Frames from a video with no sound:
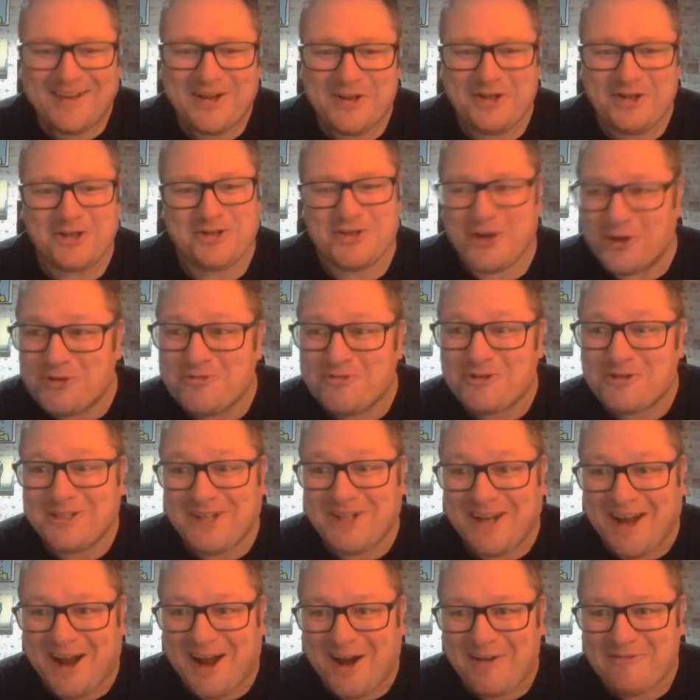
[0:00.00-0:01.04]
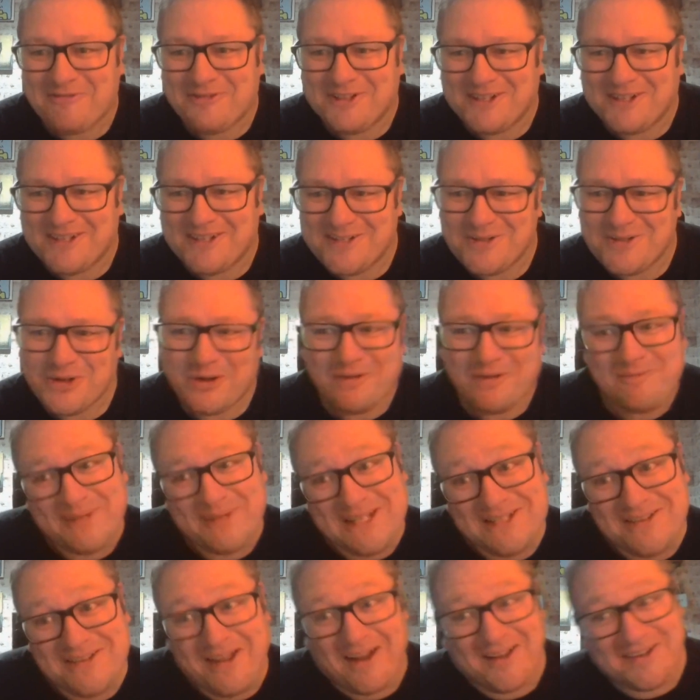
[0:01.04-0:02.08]
your children, you have to sort of be
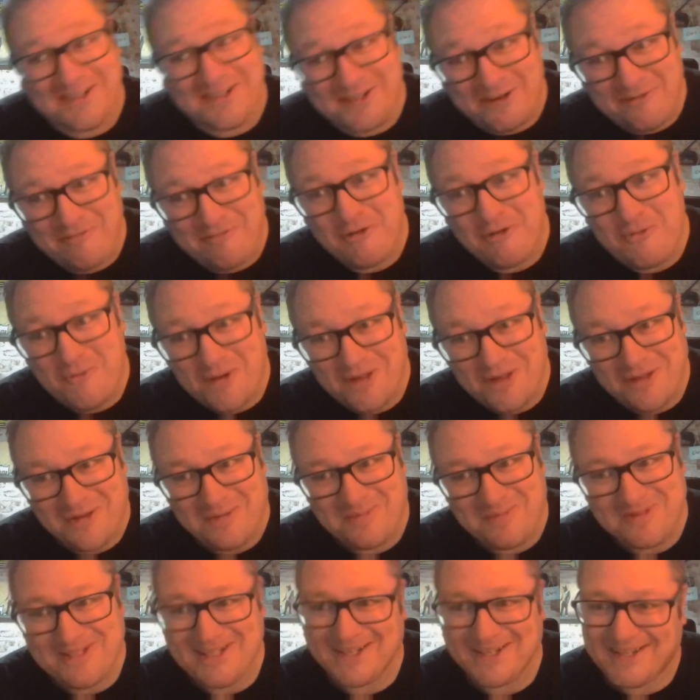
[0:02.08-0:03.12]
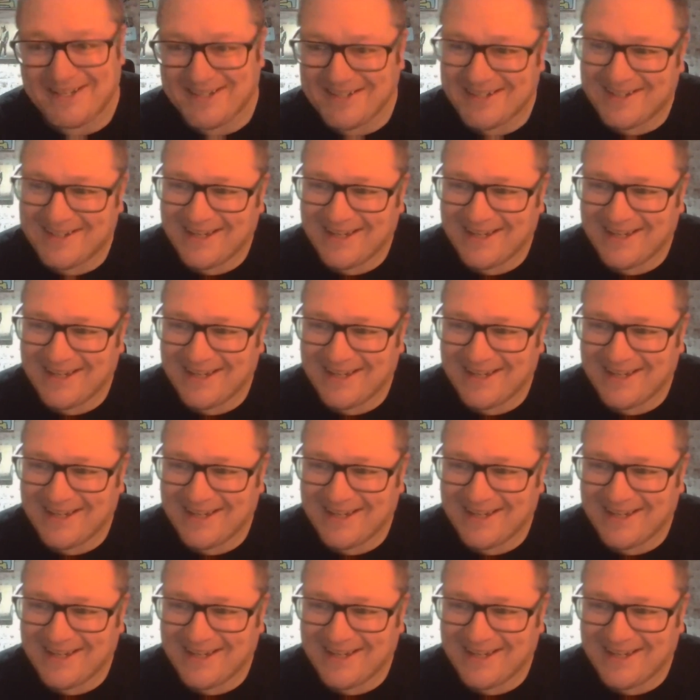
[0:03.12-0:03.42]
slightly different with them to,